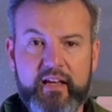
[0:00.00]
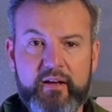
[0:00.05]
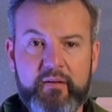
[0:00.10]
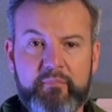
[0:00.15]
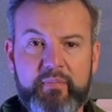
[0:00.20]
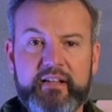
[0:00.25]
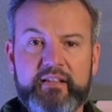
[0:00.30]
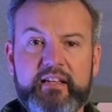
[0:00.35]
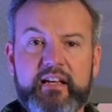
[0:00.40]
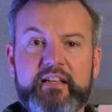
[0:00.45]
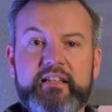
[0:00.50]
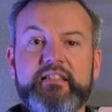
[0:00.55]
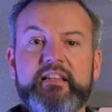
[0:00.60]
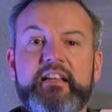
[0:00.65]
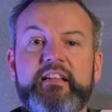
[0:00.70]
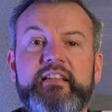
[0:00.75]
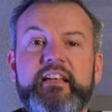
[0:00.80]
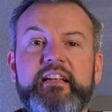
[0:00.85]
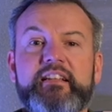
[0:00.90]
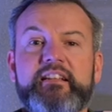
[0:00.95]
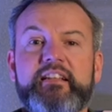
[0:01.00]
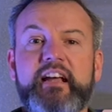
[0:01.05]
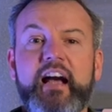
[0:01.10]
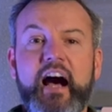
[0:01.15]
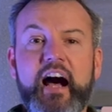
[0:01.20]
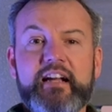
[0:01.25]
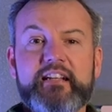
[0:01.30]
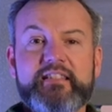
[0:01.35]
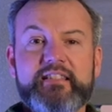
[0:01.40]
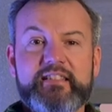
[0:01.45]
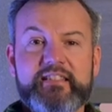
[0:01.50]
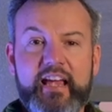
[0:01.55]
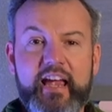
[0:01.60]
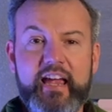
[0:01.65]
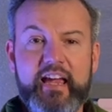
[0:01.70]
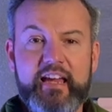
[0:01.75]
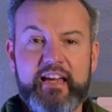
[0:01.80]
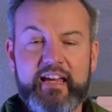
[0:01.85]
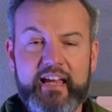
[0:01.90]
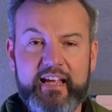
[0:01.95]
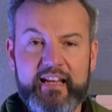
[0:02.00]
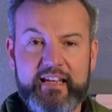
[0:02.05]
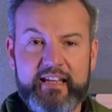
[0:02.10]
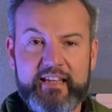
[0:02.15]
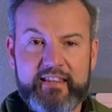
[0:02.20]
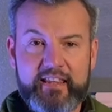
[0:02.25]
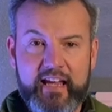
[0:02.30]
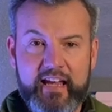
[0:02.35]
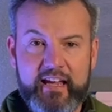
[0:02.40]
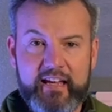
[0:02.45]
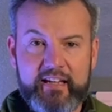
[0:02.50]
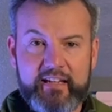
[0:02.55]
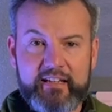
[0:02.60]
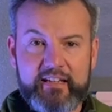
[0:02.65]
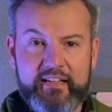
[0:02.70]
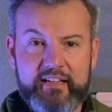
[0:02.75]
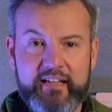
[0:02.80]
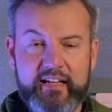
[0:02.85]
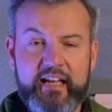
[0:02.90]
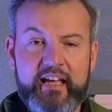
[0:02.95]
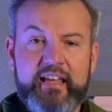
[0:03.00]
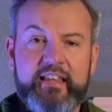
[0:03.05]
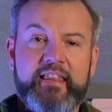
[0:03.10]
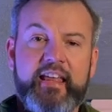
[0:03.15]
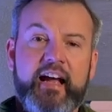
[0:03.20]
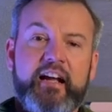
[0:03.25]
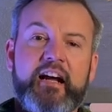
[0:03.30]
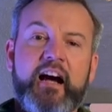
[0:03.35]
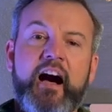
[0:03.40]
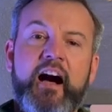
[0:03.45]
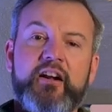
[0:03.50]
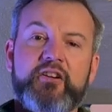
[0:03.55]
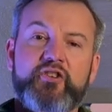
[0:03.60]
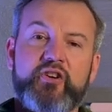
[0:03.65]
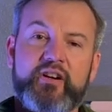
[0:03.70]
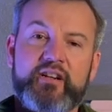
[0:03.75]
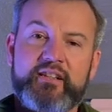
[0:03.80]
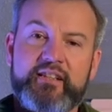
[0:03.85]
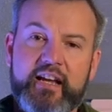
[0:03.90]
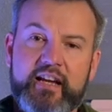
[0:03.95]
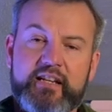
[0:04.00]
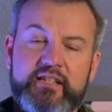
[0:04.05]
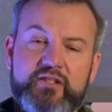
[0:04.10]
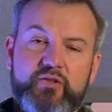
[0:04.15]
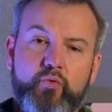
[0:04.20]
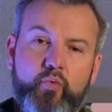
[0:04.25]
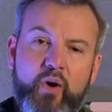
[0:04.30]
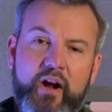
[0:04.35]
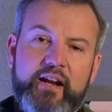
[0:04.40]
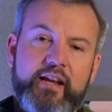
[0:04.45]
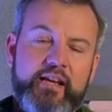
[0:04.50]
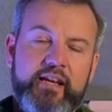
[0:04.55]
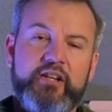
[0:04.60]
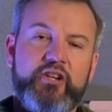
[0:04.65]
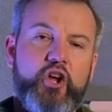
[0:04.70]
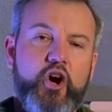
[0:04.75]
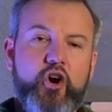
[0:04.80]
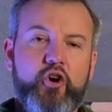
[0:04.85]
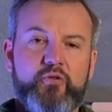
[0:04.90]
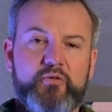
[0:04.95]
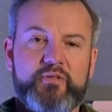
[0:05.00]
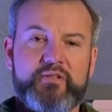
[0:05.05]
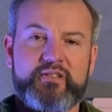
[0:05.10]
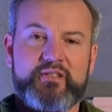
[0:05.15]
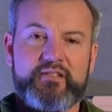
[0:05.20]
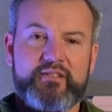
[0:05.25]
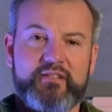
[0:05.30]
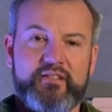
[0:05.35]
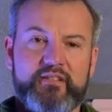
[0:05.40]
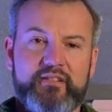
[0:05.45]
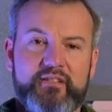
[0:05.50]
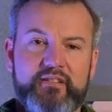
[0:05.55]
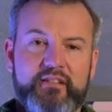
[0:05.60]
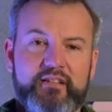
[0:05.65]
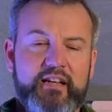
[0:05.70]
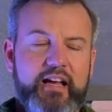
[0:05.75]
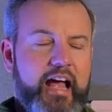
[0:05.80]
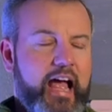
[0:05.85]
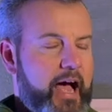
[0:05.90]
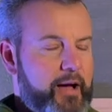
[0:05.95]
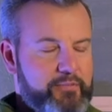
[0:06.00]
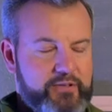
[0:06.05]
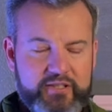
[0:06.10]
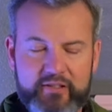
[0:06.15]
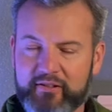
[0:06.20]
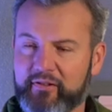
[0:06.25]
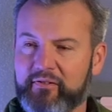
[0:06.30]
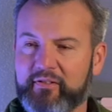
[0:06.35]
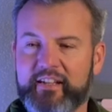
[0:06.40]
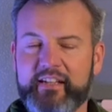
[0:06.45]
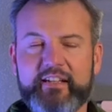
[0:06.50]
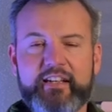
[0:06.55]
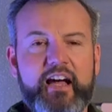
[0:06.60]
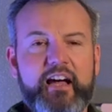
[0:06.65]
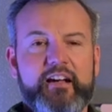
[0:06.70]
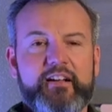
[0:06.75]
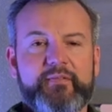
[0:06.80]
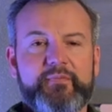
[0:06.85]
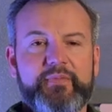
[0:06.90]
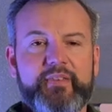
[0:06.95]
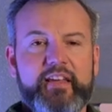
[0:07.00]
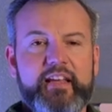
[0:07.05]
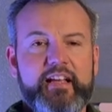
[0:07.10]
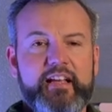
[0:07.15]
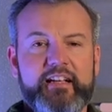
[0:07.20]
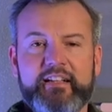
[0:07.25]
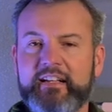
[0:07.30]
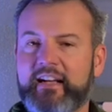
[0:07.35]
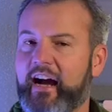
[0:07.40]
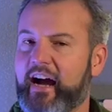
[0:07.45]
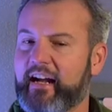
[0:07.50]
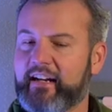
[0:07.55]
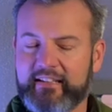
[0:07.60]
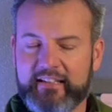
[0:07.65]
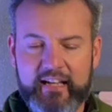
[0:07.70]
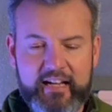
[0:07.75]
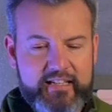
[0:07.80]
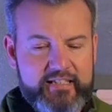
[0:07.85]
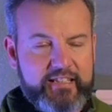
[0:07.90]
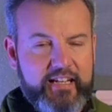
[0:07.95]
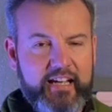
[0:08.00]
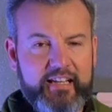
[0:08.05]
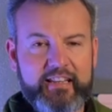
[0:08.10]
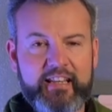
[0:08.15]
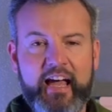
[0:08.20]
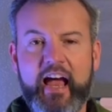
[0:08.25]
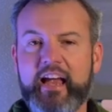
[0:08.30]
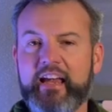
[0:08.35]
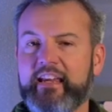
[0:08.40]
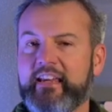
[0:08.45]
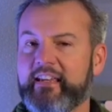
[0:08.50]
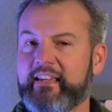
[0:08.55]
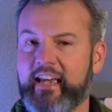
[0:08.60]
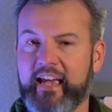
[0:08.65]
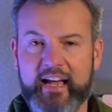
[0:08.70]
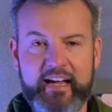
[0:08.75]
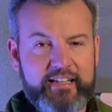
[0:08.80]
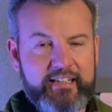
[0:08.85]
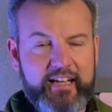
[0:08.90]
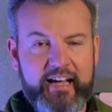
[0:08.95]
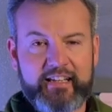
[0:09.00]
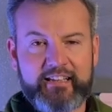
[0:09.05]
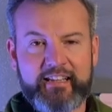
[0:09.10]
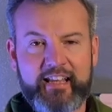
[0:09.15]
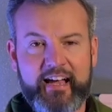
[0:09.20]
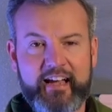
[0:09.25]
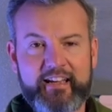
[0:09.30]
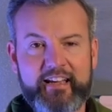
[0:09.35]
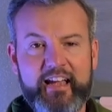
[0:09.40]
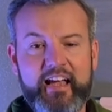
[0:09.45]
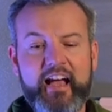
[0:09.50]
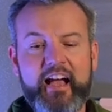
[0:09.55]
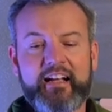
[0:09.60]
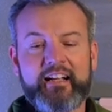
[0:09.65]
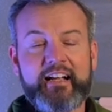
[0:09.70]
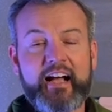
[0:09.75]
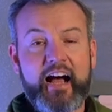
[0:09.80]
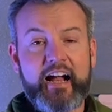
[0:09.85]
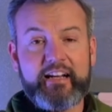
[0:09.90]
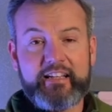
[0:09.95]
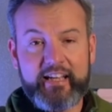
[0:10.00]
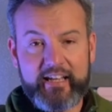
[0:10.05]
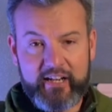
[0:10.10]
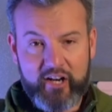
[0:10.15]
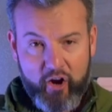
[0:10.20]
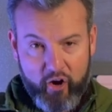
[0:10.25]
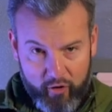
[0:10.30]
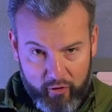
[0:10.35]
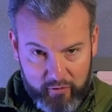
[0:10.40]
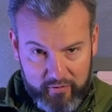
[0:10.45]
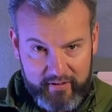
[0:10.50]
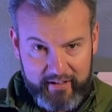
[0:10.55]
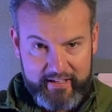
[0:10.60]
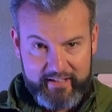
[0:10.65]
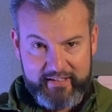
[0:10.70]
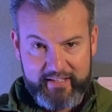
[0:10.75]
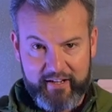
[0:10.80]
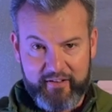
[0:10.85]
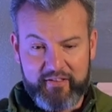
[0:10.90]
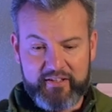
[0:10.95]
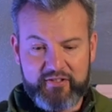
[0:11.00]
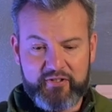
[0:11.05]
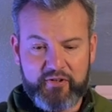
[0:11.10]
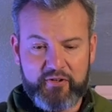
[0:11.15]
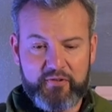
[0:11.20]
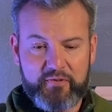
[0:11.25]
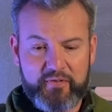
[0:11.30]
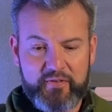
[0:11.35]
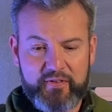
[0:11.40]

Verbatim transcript: But does did God say anything that contradicts what he knows? Absolutely not. God does not lie. He cannot lie. God can only tell the truth.